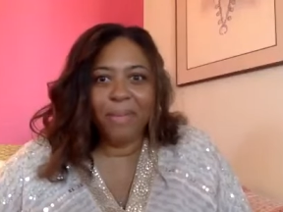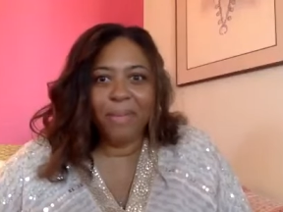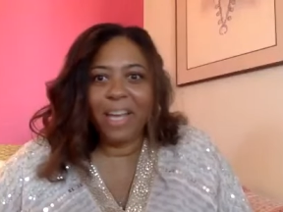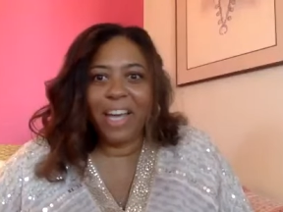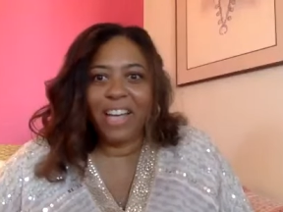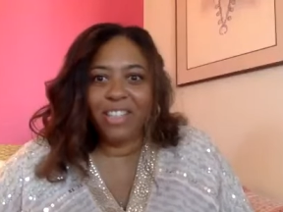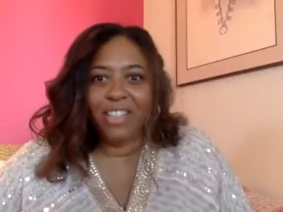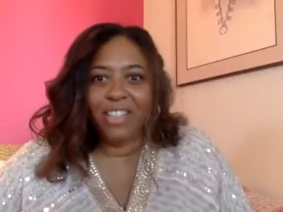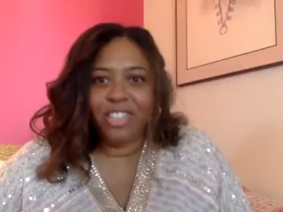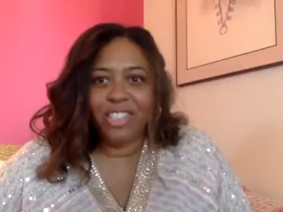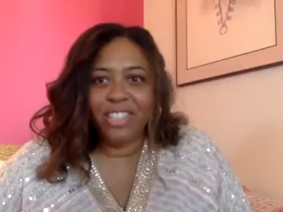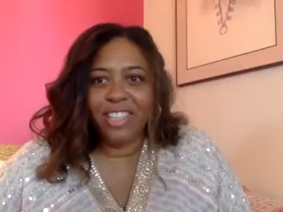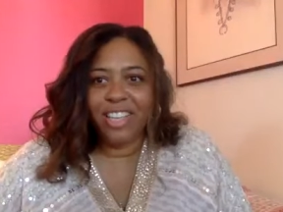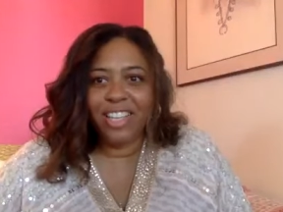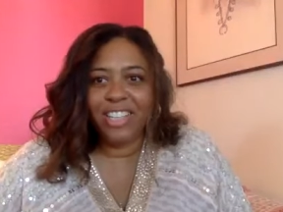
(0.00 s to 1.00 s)
I
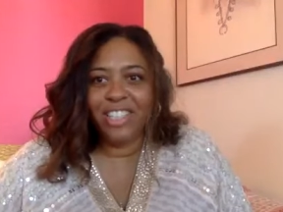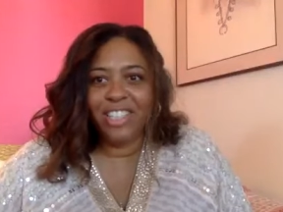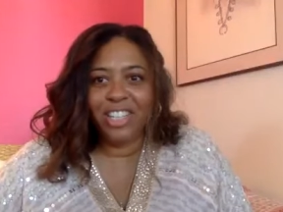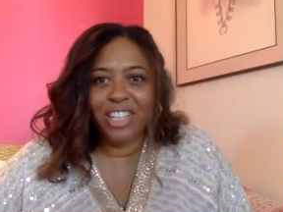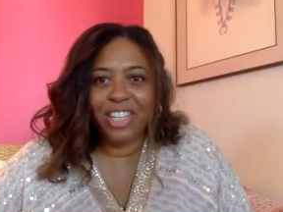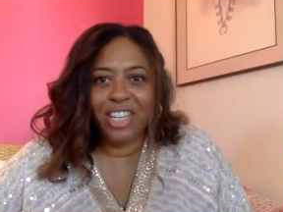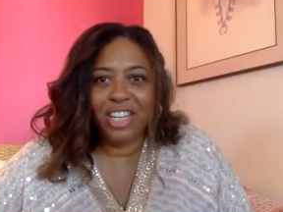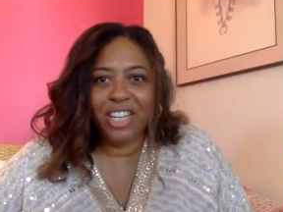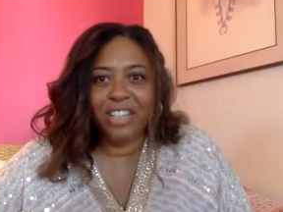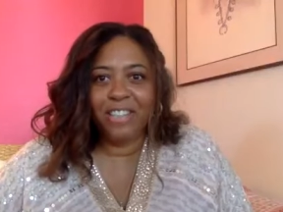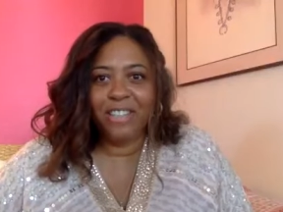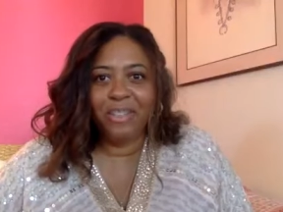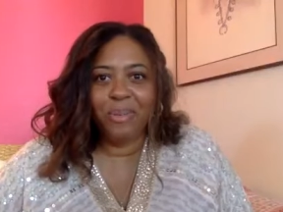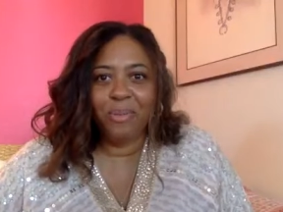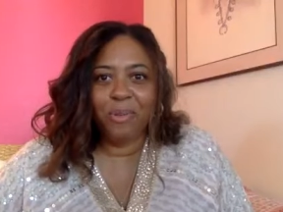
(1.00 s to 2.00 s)
actually had started getting a
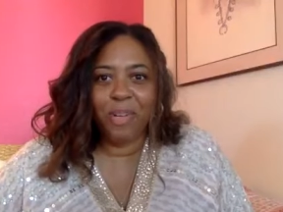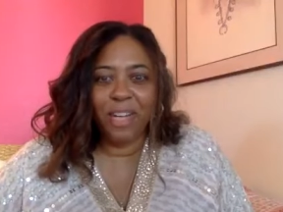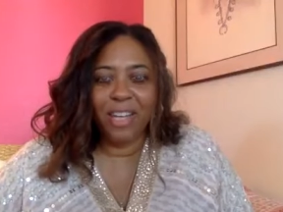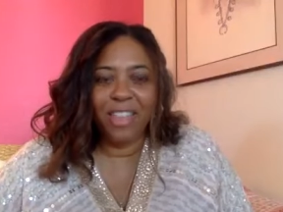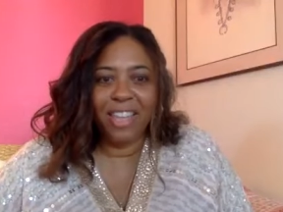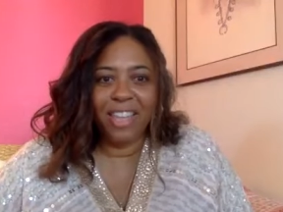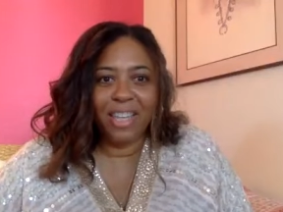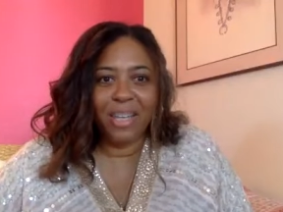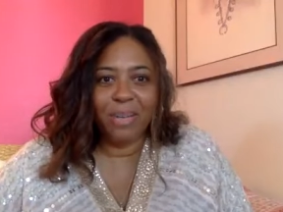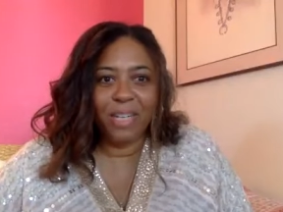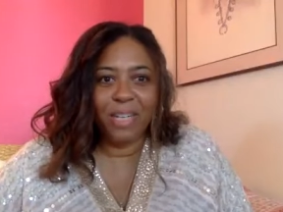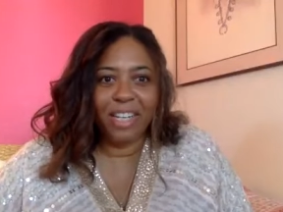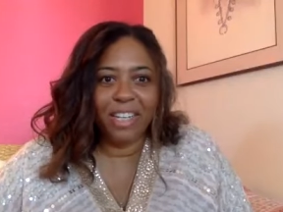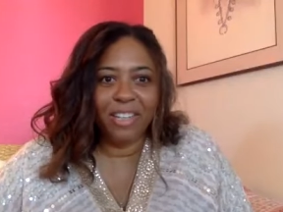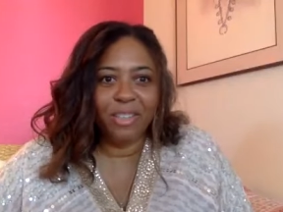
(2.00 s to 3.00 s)
little worried that they were
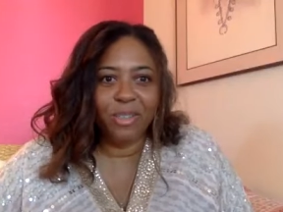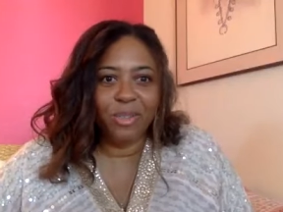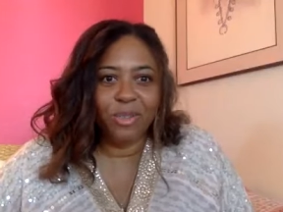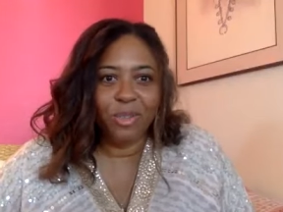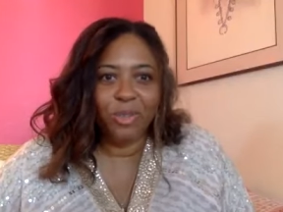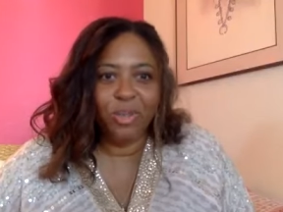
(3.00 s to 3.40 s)
getting a little too